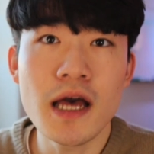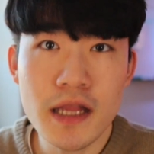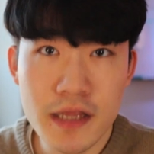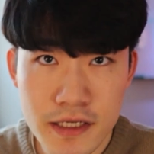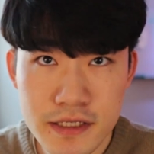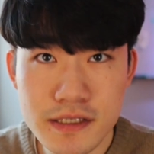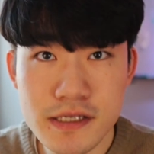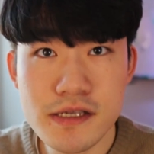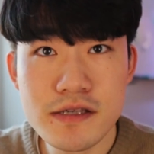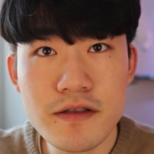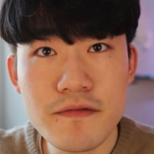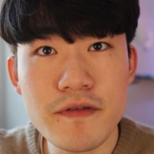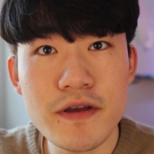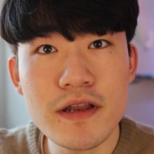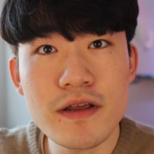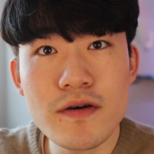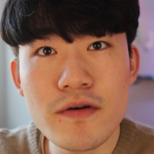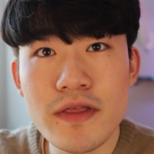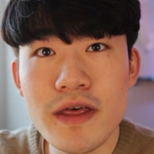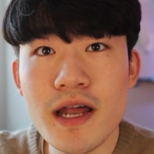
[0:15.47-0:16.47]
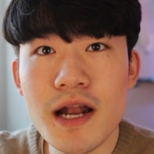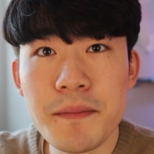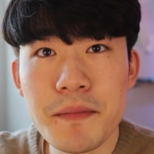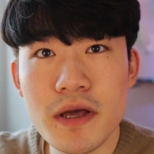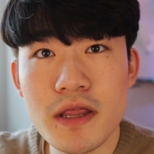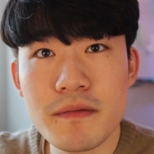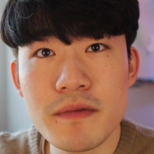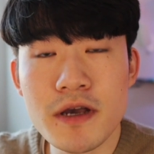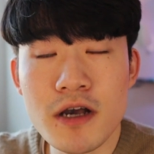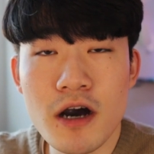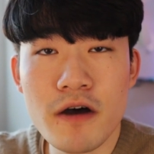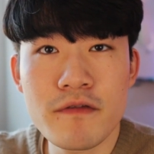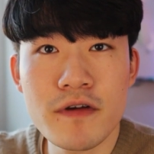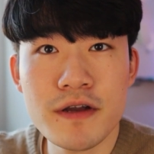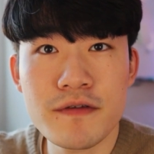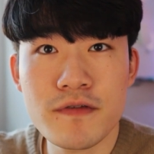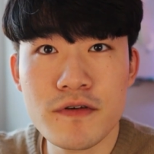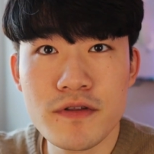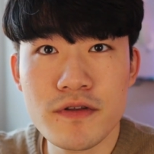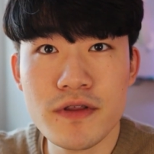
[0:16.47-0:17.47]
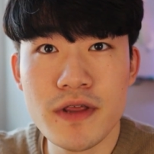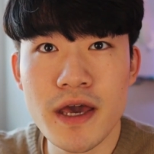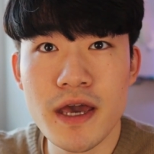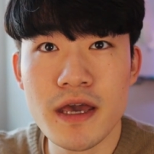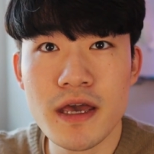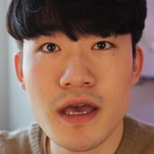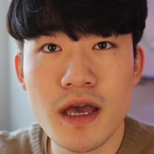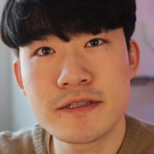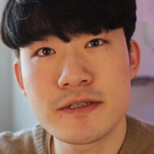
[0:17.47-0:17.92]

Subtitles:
this is the video that I'm going to be covering for today.